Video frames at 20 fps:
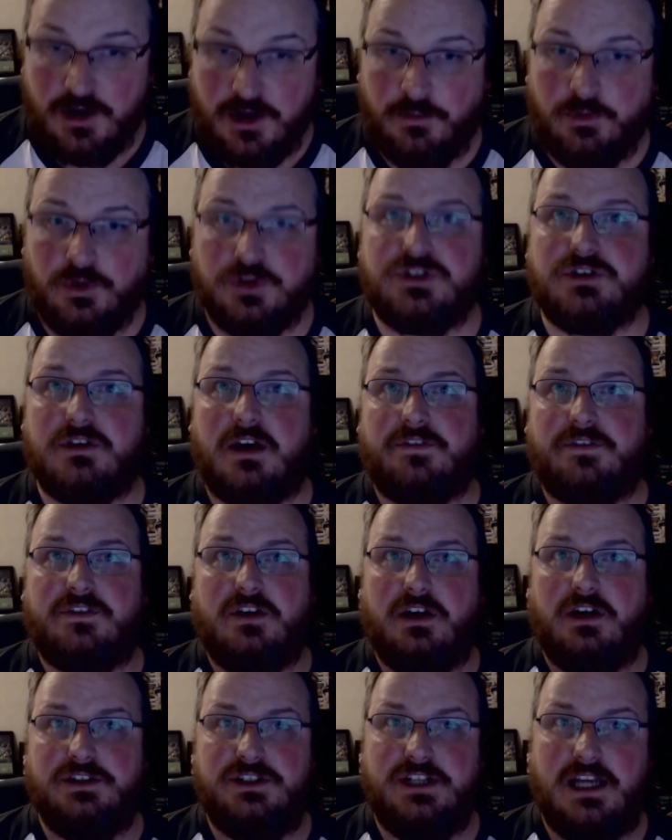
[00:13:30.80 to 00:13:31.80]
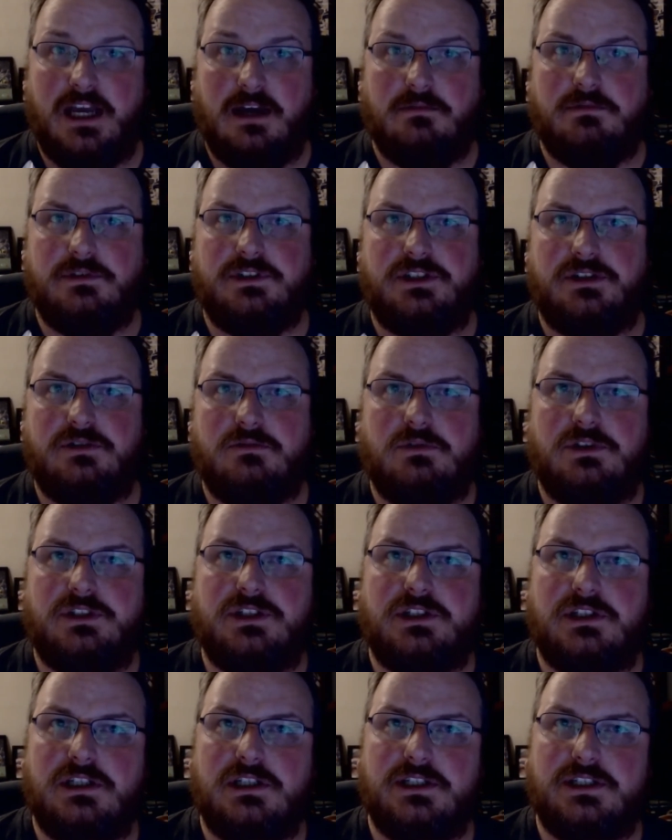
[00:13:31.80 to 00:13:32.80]
autograph card yet, which
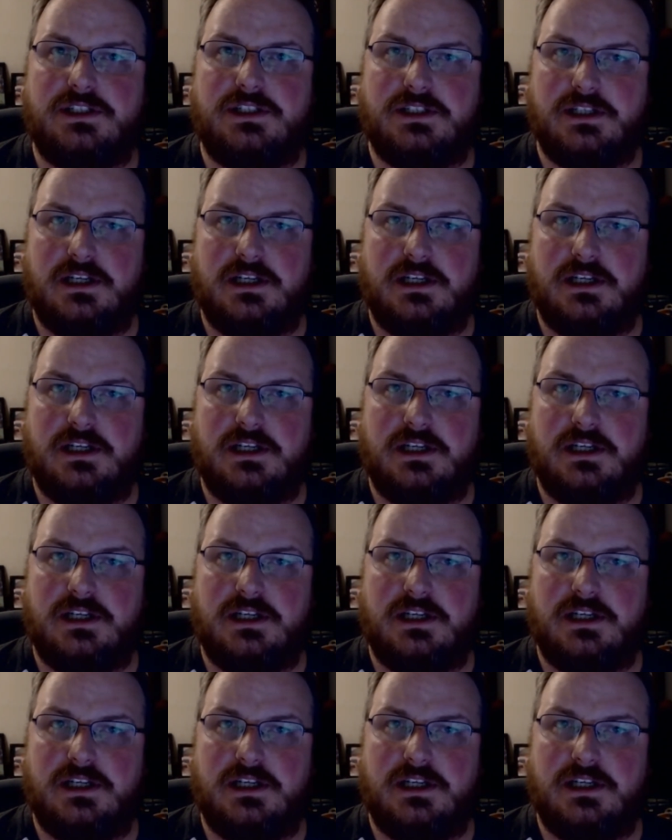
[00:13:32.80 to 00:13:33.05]
is